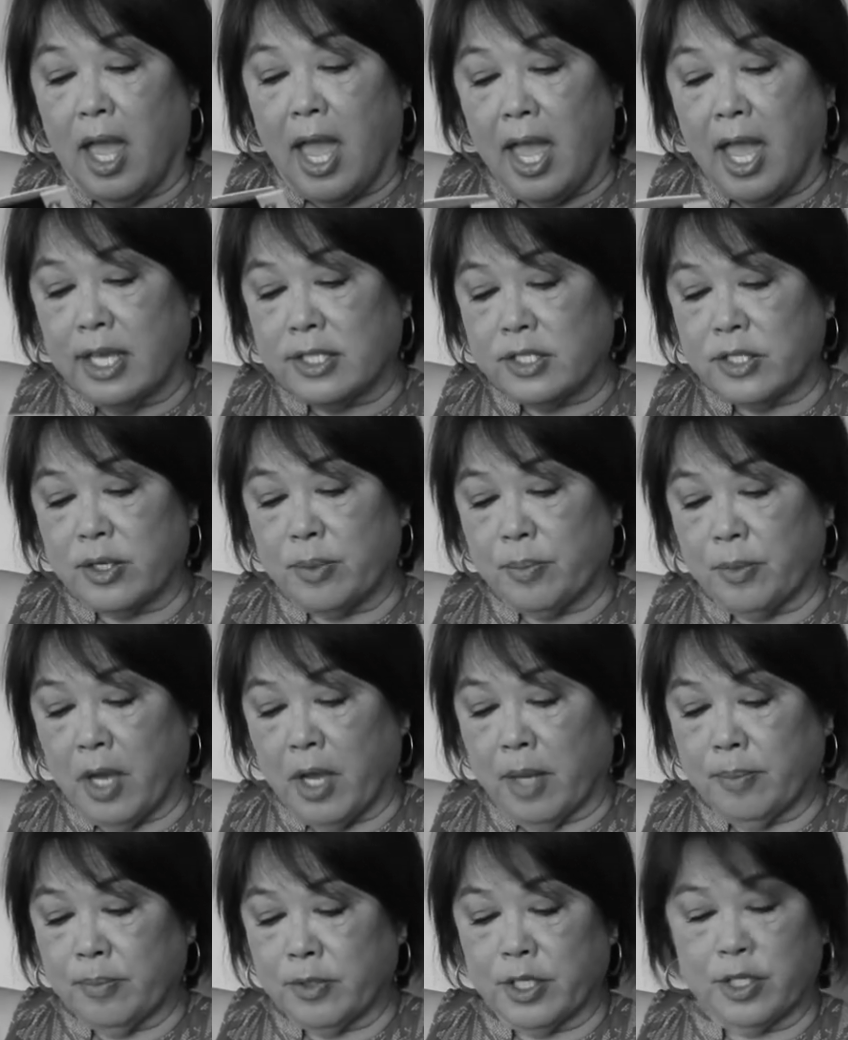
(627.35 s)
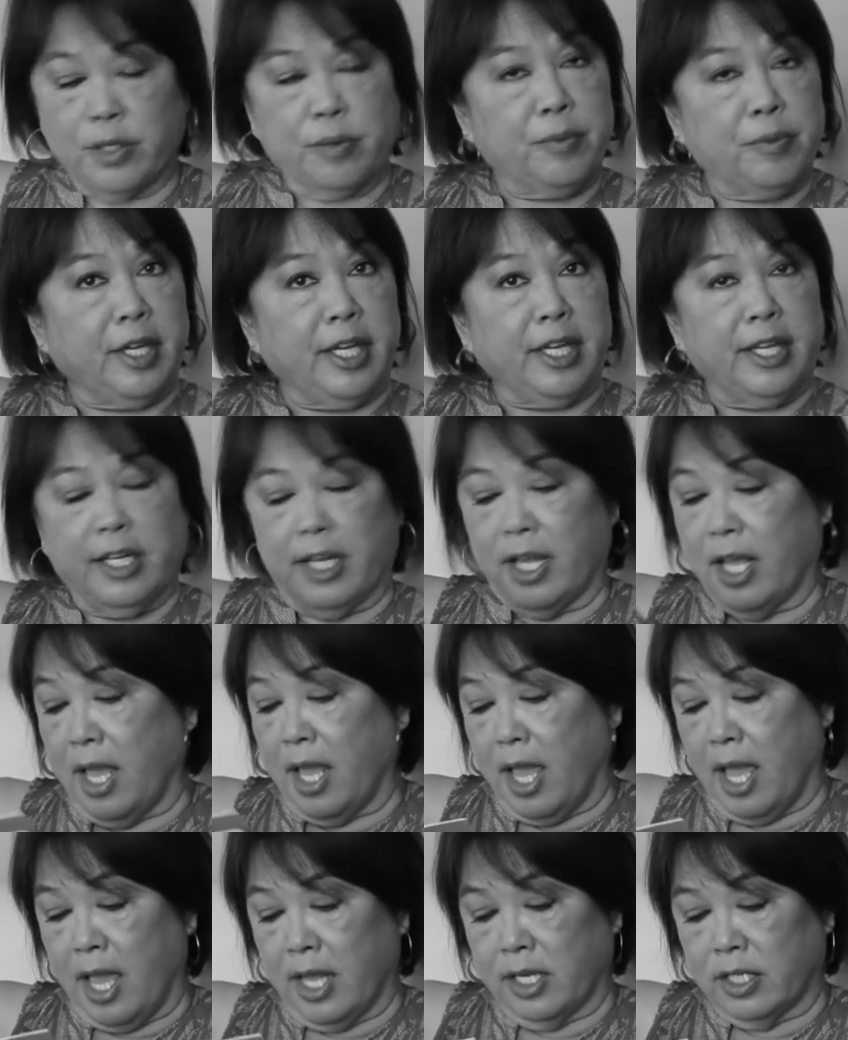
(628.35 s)
And so I'm going to read it.
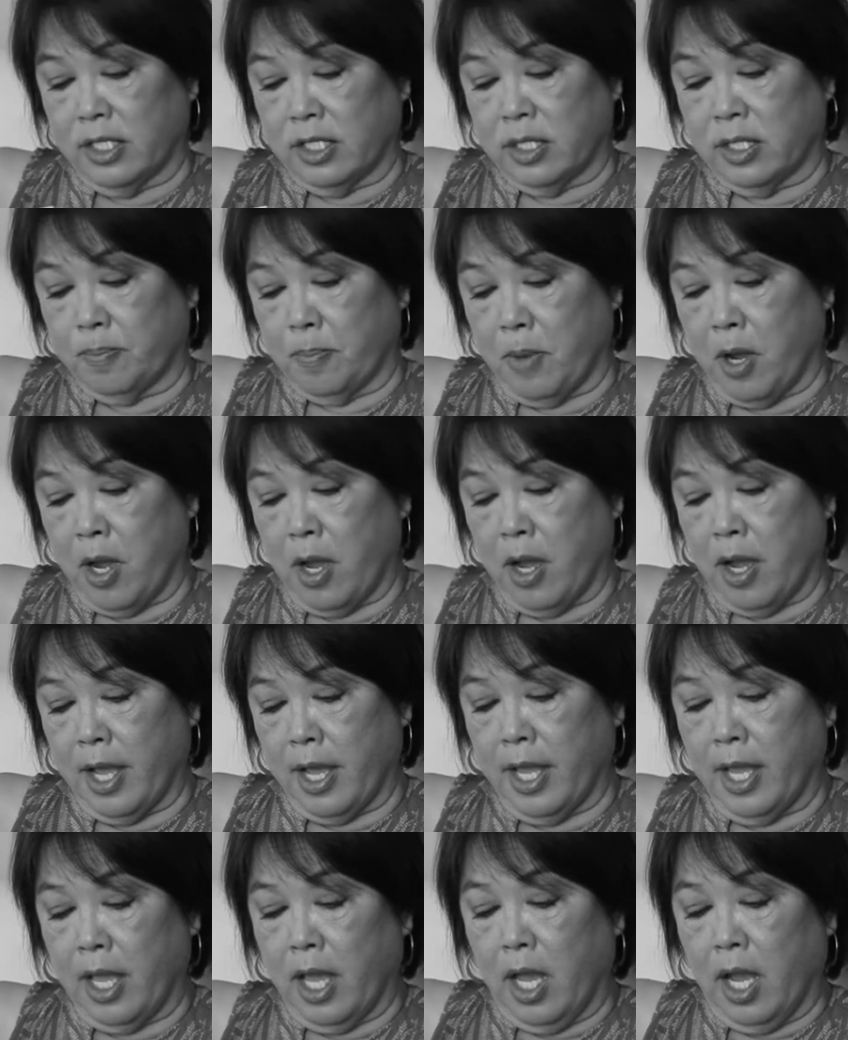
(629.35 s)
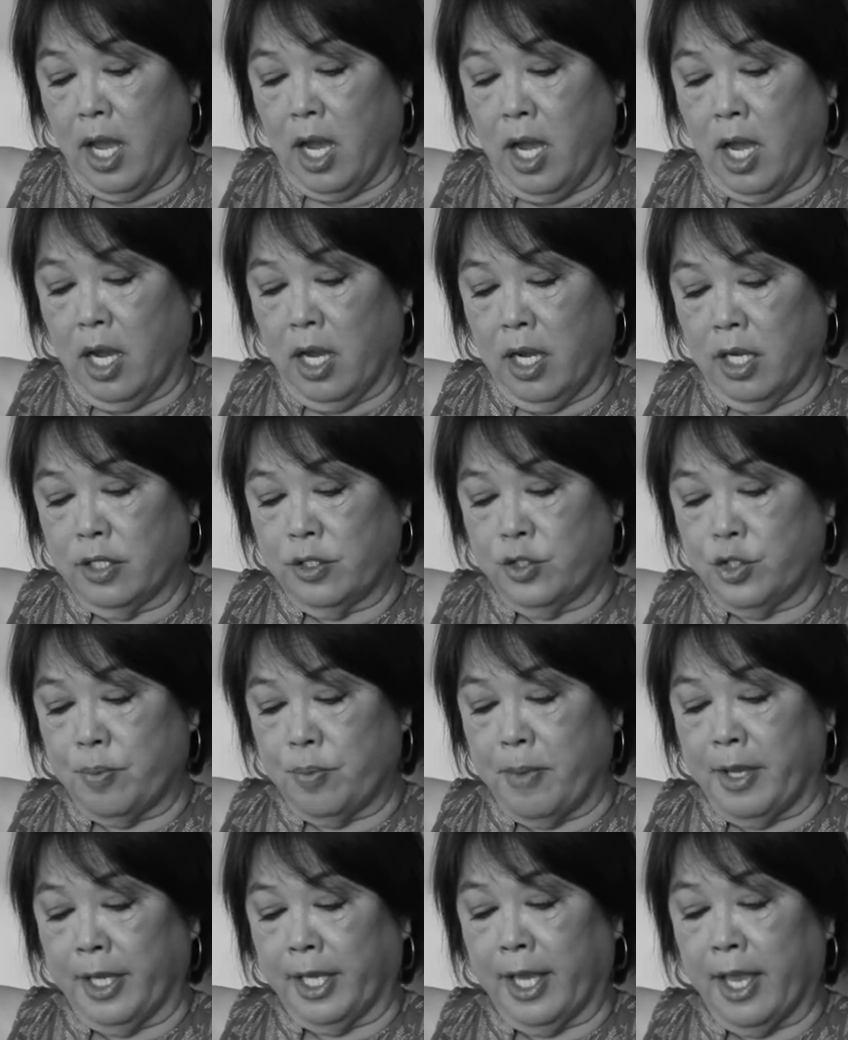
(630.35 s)
And it's by
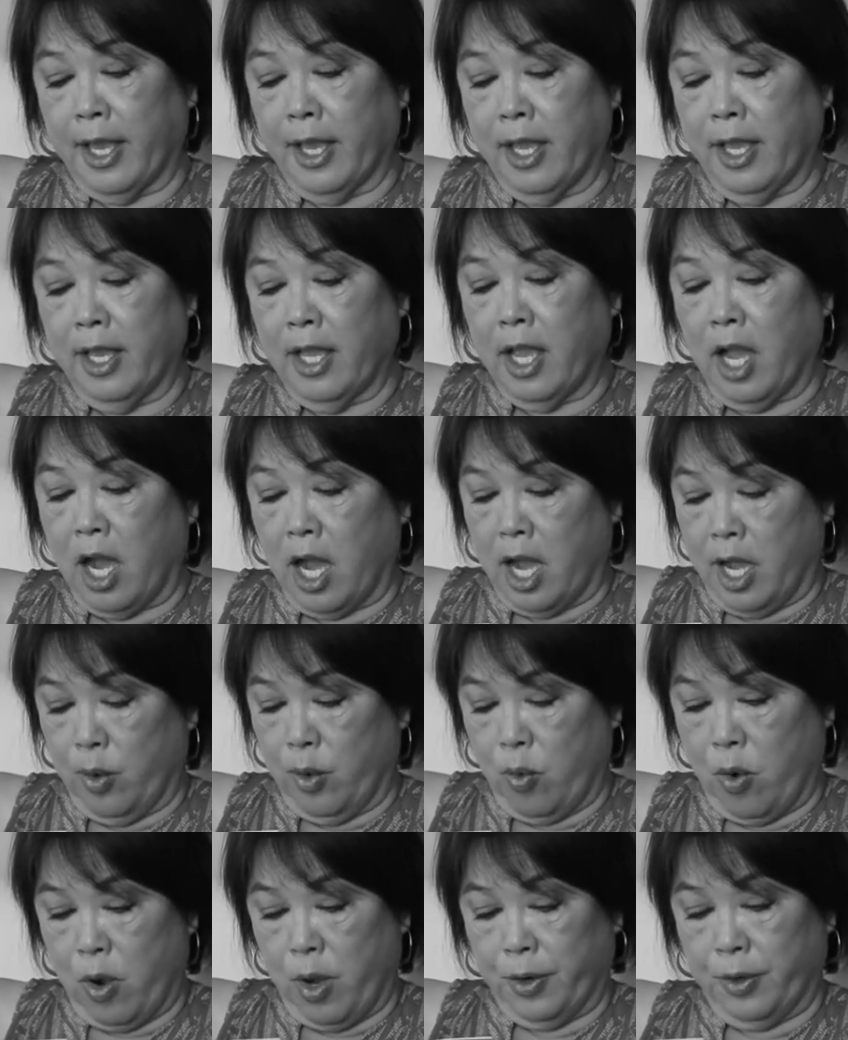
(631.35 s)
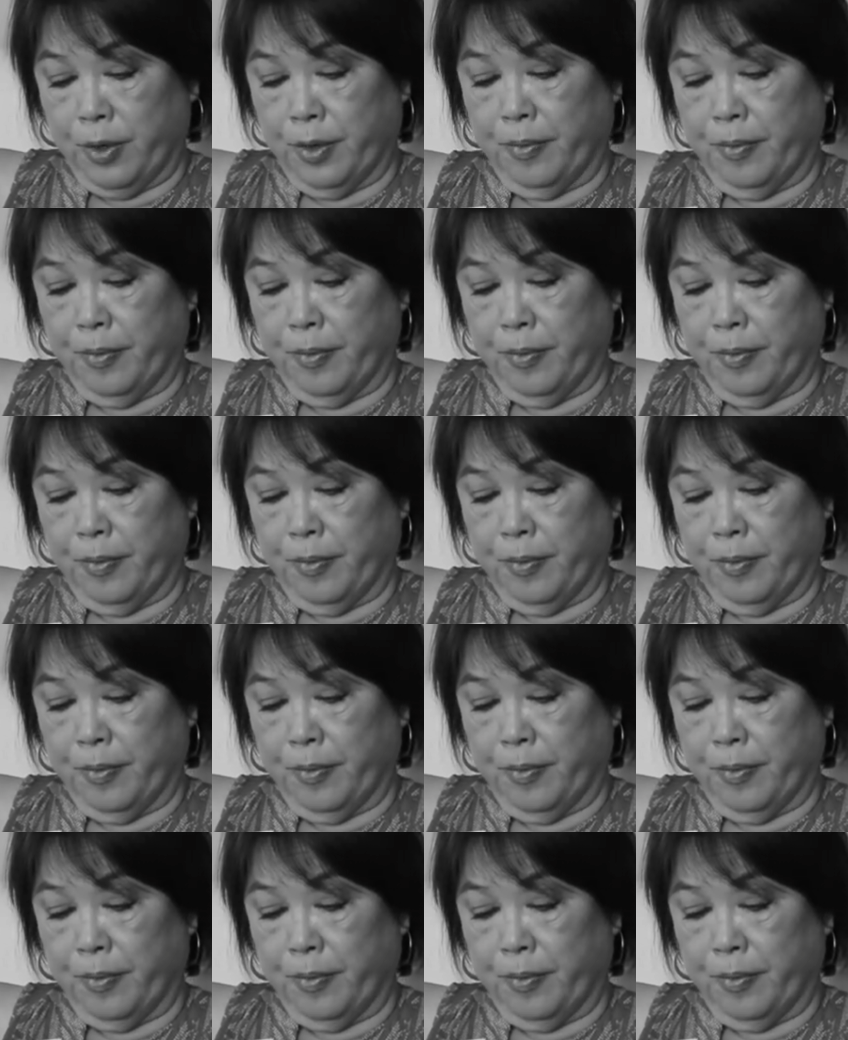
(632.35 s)
Jamaica Highwater.